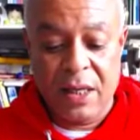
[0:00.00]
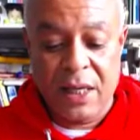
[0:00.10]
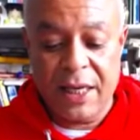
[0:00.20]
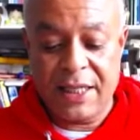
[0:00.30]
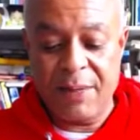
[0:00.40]

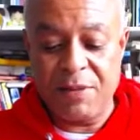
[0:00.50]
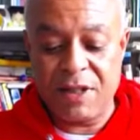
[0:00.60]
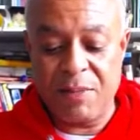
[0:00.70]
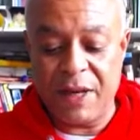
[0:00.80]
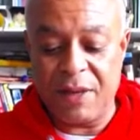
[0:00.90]
It seems to
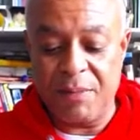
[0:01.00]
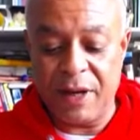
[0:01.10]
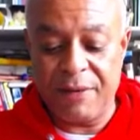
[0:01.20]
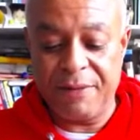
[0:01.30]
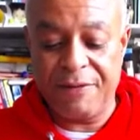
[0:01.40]
me that
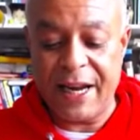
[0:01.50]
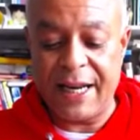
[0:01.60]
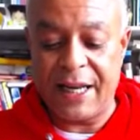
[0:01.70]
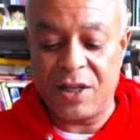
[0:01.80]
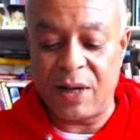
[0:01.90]
my
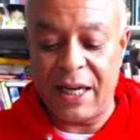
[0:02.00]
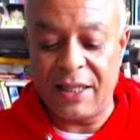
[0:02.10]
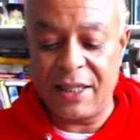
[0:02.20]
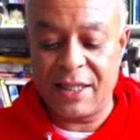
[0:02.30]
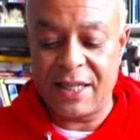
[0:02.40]
failure to
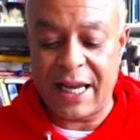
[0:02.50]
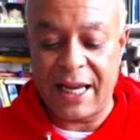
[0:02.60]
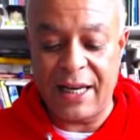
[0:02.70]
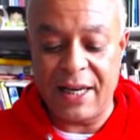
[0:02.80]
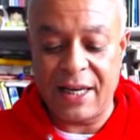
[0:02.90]

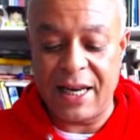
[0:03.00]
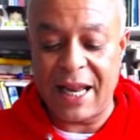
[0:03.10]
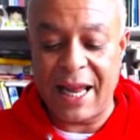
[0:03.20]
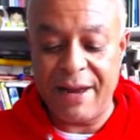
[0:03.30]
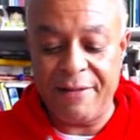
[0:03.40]
understand in
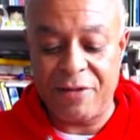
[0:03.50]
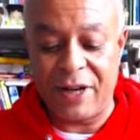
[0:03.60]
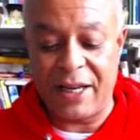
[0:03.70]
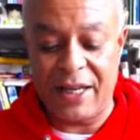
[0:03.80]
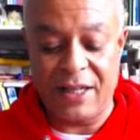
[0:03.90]
every
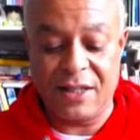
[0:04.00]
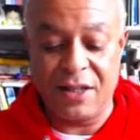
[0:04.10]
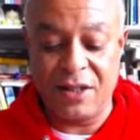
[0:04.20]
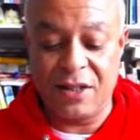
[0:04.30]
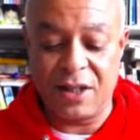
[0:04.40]

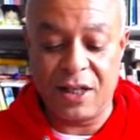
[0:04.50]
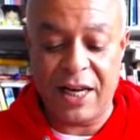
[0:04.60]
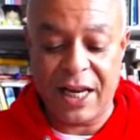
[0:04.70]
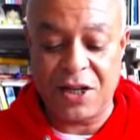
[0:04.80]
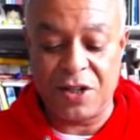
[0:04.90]
instance the
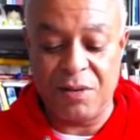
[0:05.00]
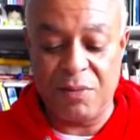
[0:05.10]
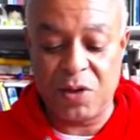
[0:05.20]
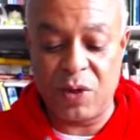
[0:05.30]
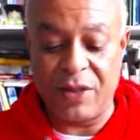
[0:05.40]
connection
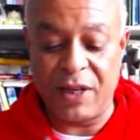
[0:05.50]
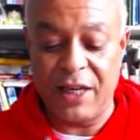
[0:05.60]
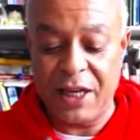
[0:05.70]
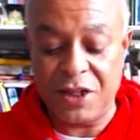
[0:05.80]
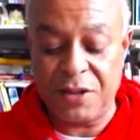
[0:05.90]
between the
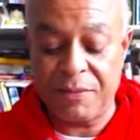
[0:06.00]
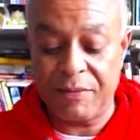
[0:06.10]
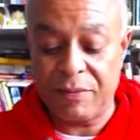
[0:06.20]
lesion,